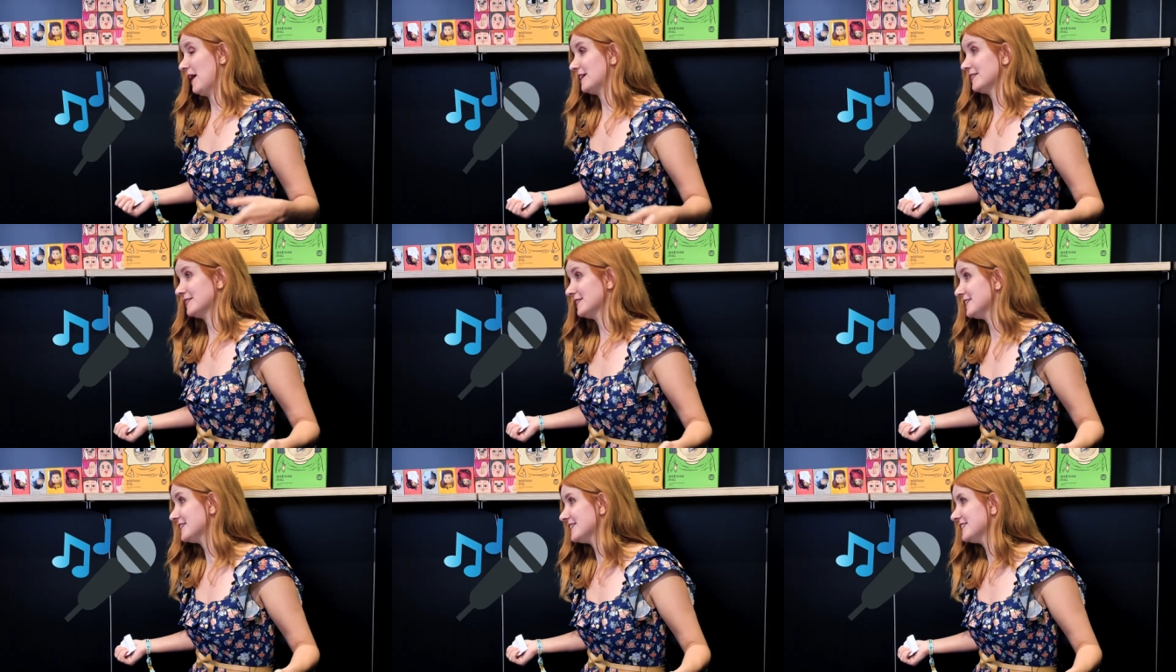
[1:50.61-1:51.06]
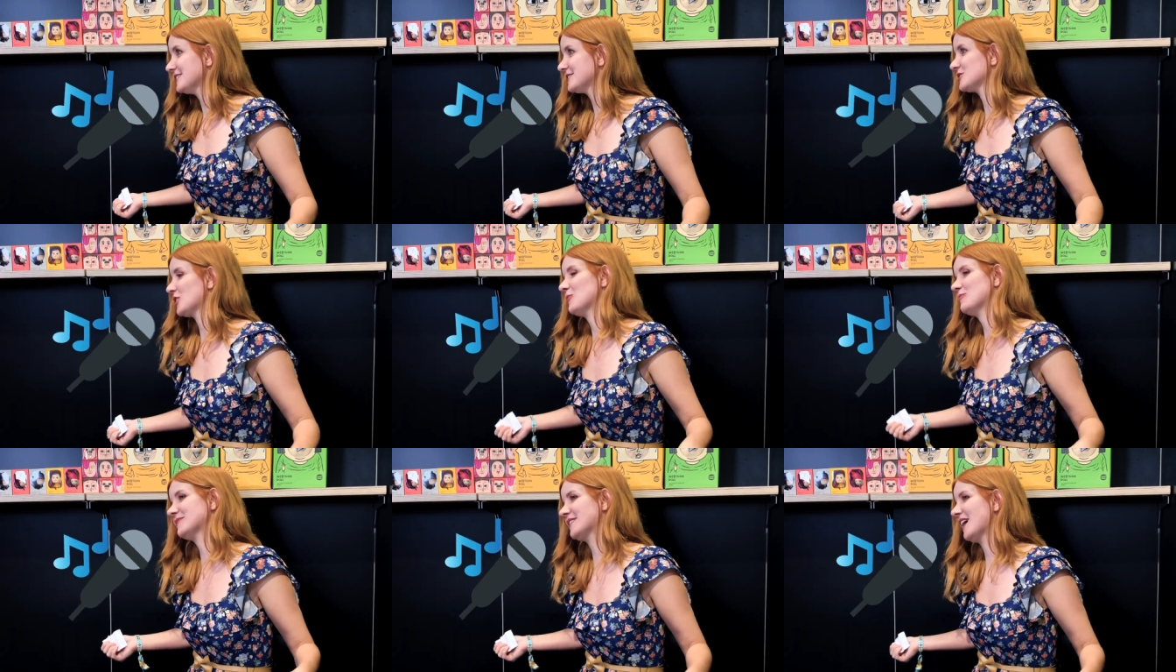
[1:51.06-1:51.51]
badly
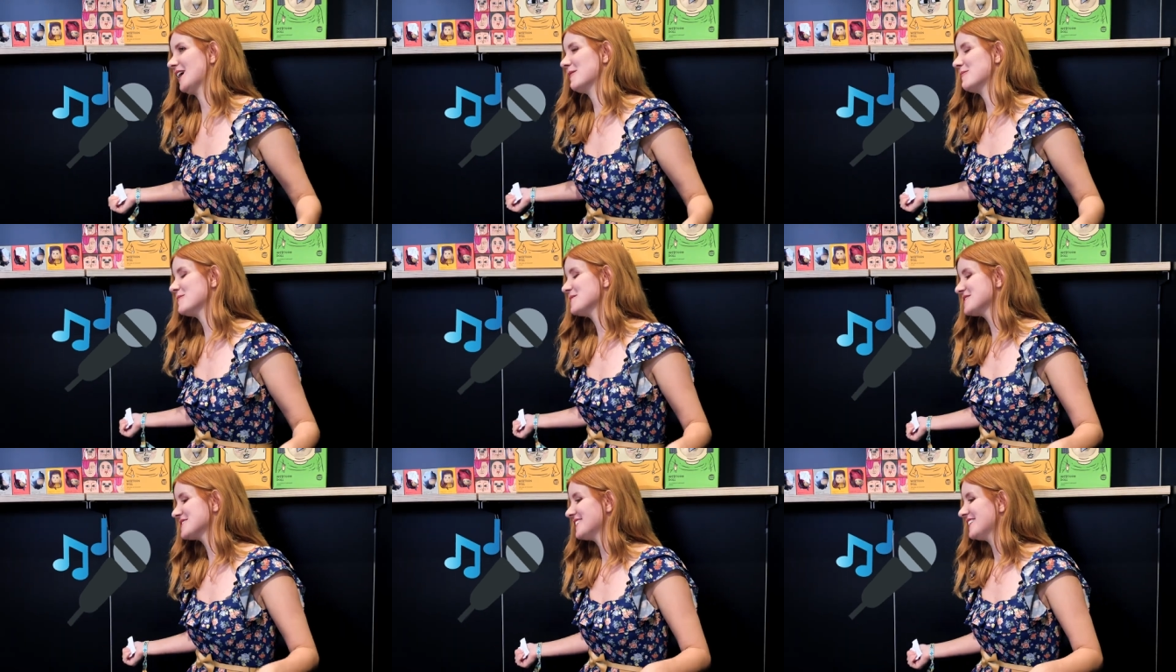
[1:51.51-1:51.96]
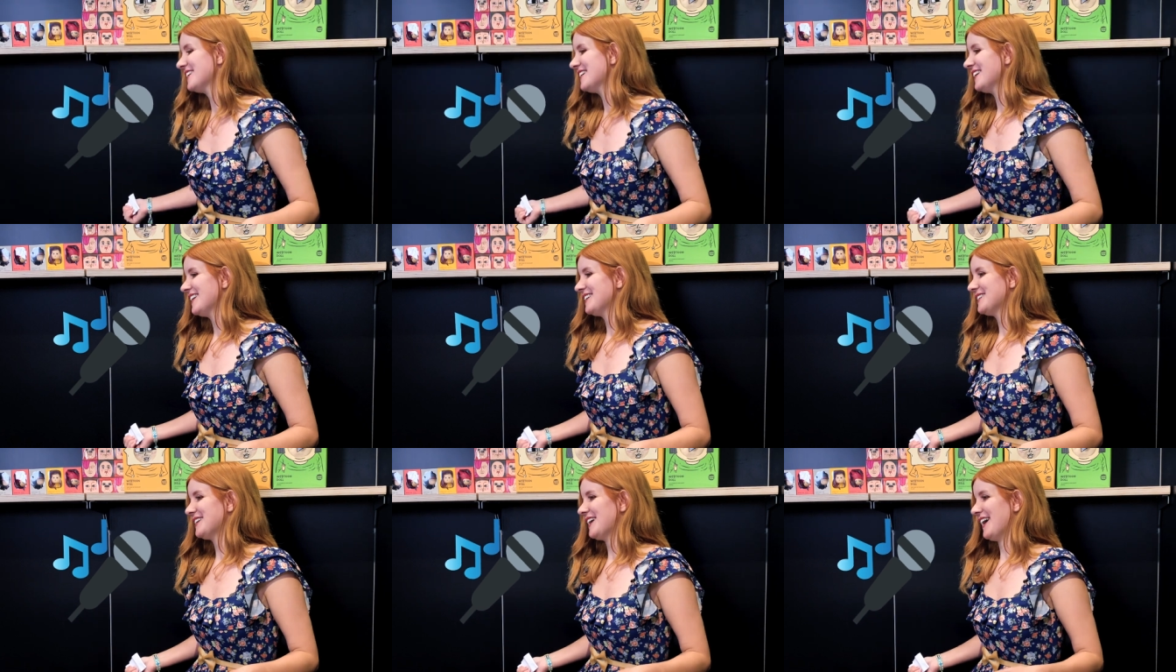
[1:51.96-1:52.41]
sometimes.
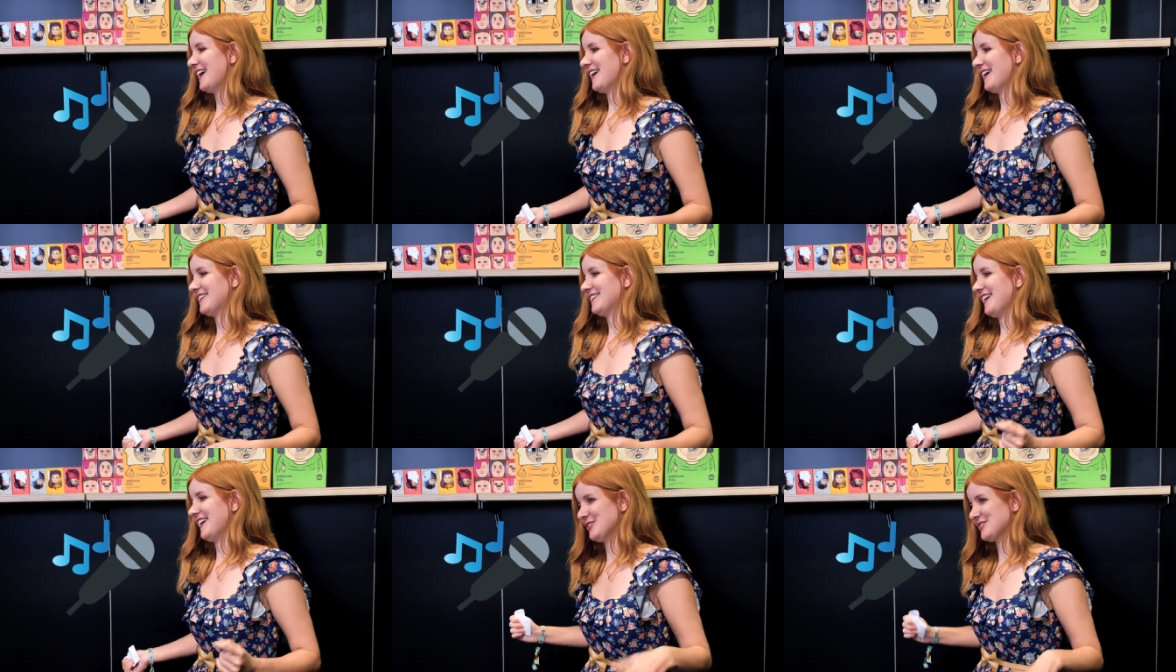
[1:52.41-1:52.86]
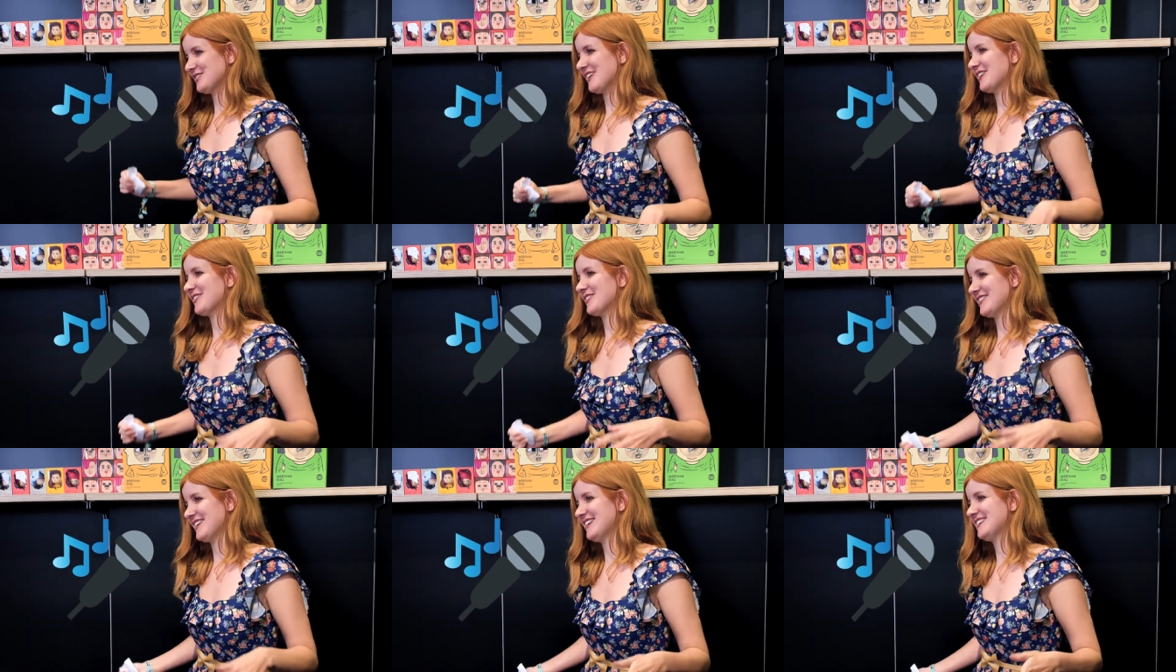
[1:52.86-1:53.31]
And those
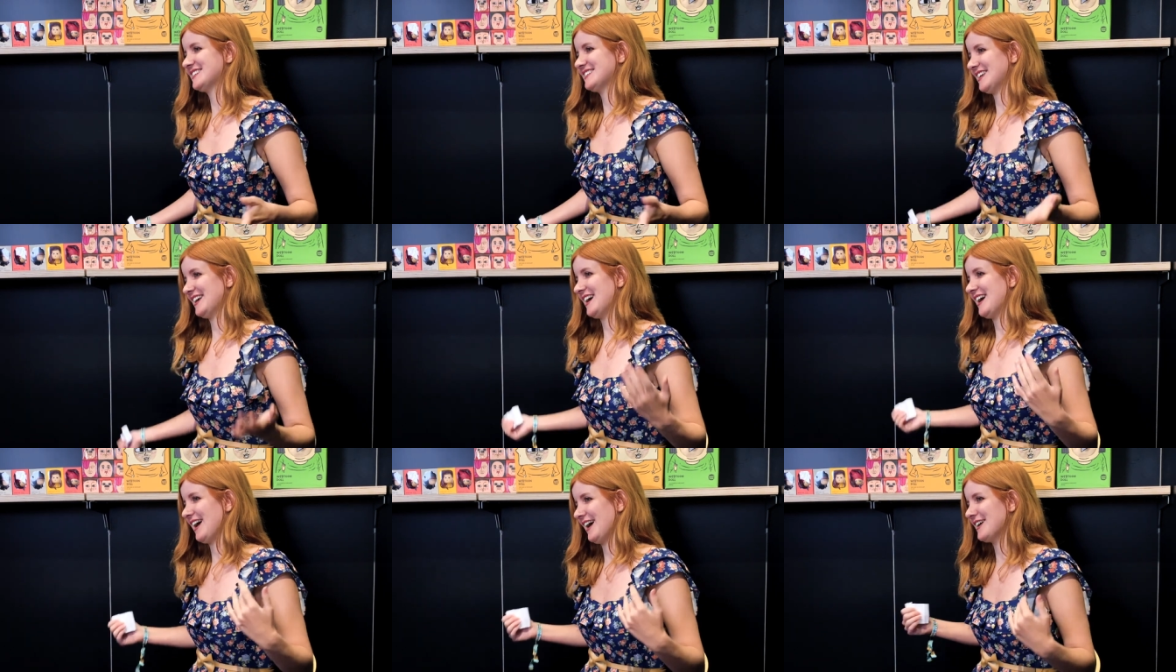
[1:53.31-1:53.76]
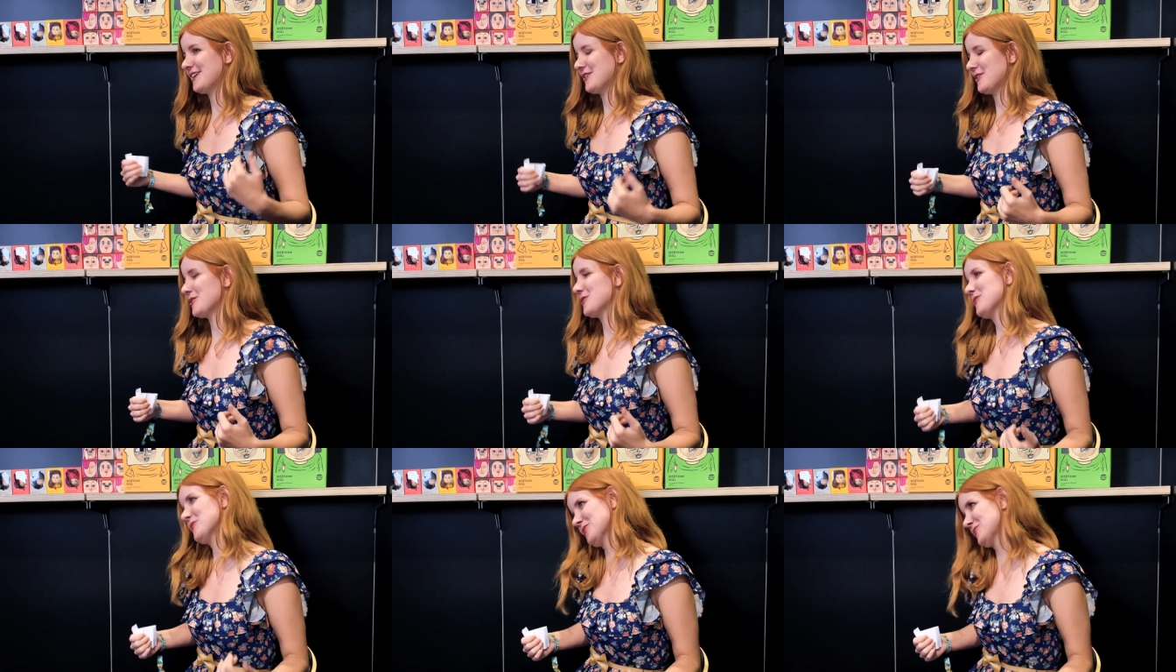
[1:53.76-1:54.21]
are things
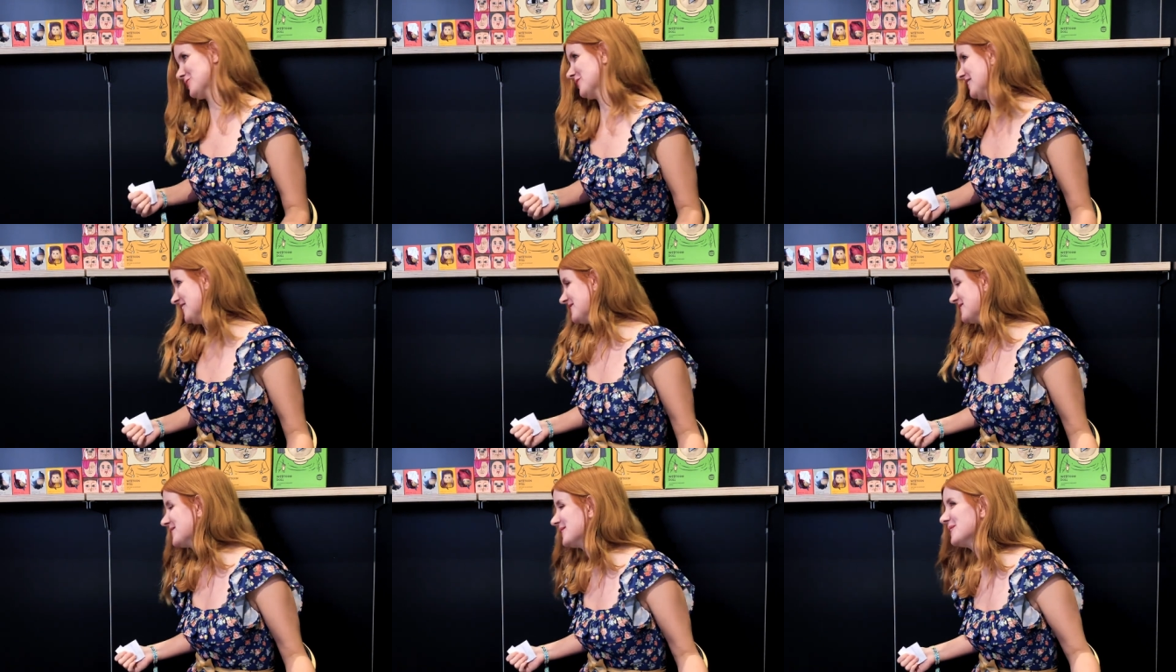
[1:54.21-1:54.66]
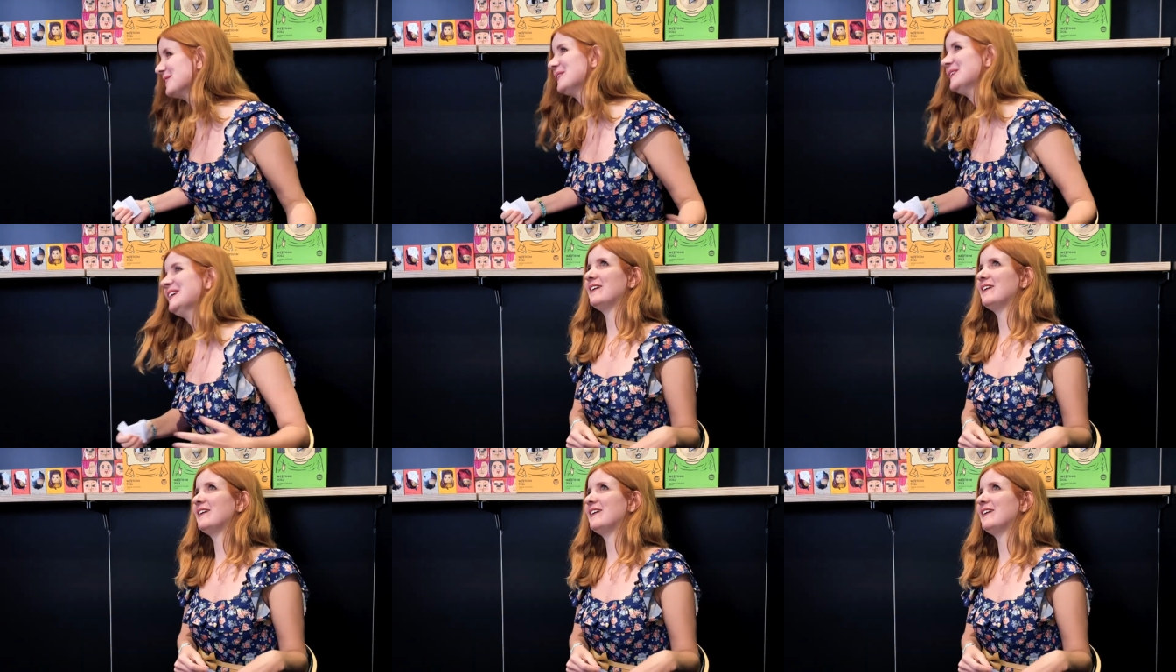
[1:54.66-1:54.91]
I usually do.